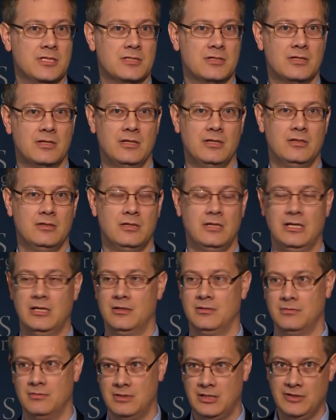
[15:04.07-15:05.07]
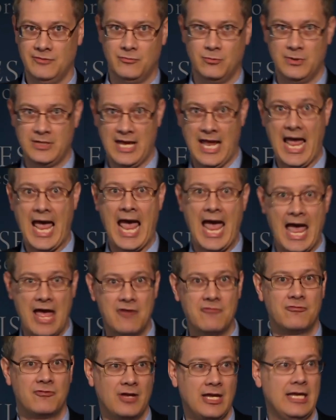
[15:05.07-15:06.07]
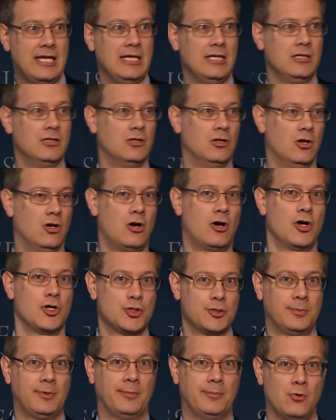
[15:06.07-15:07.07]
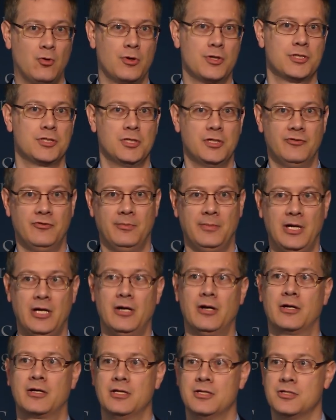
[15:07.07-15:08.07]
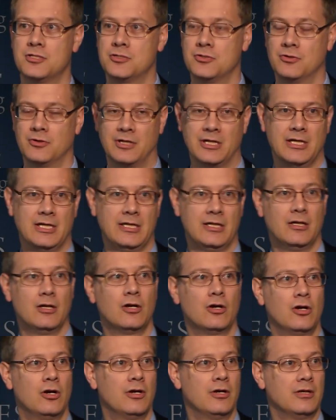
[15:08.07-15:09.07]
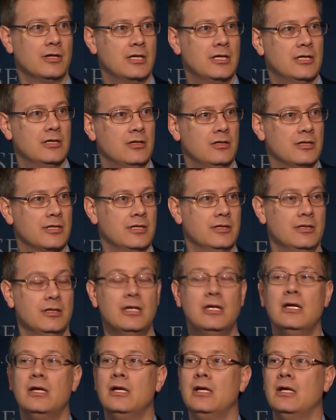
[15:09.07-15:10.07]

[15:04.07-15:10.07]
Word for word: And, and, and if we have a larger proportion of Americans who are getting hurt and killed in,